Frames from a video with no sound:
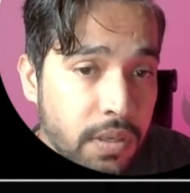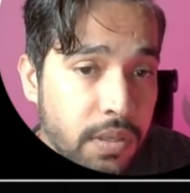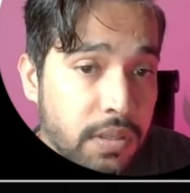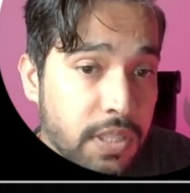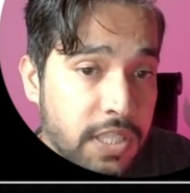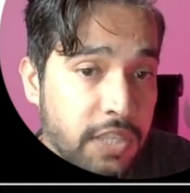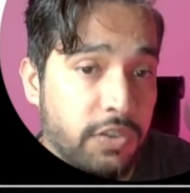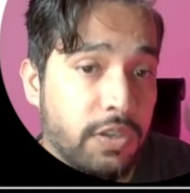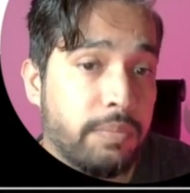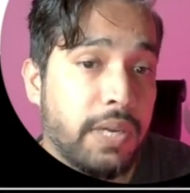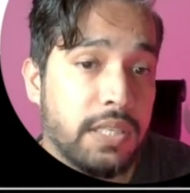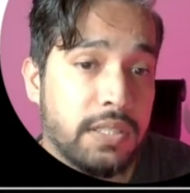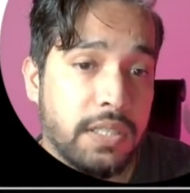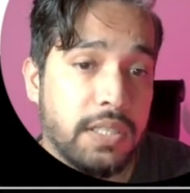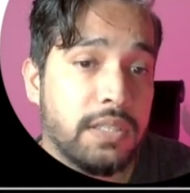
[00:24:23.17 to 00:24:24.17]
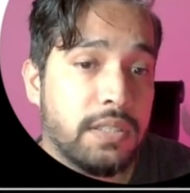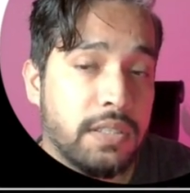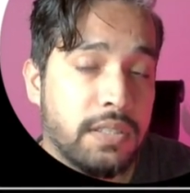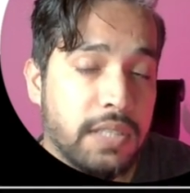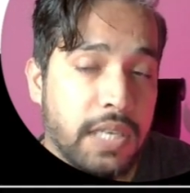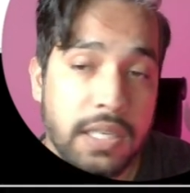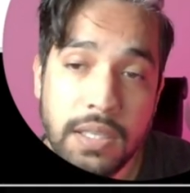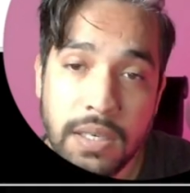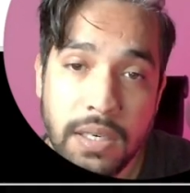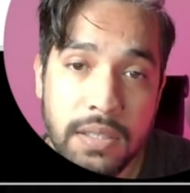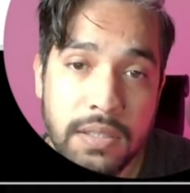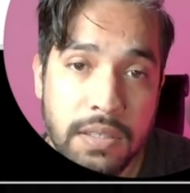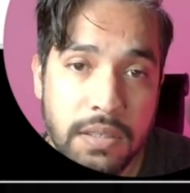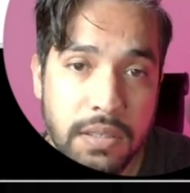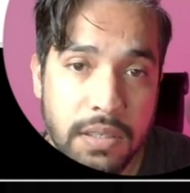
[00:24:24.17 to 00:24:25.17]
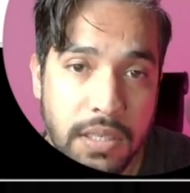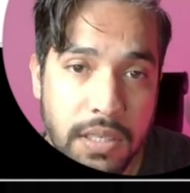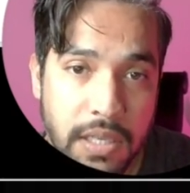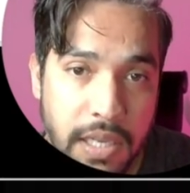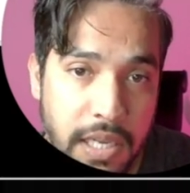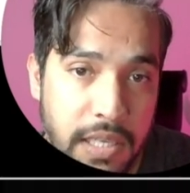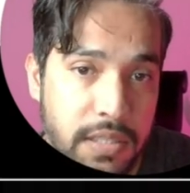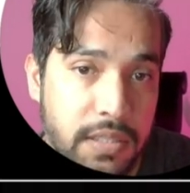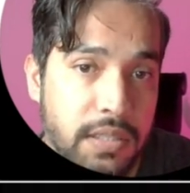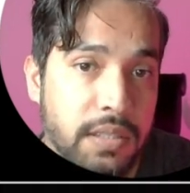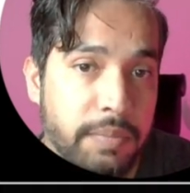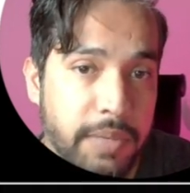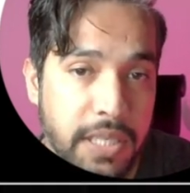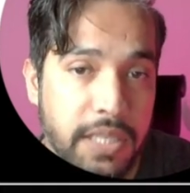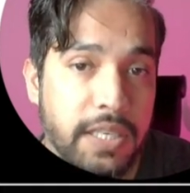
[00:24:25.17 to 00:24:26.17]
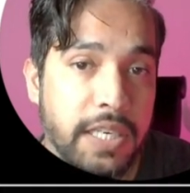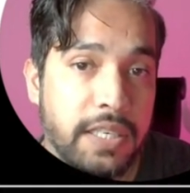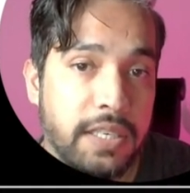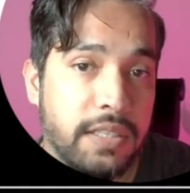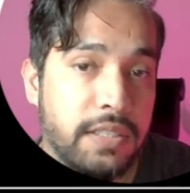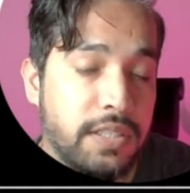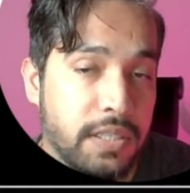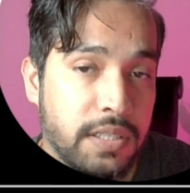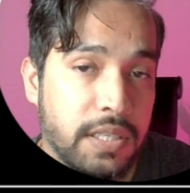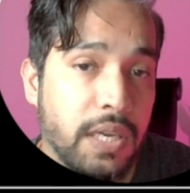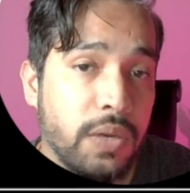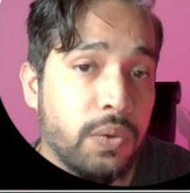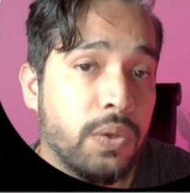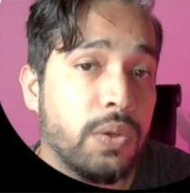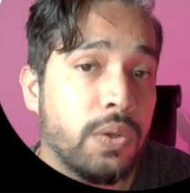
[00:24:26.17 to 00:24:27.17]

the SQL managed instance and the cluster has been created just now.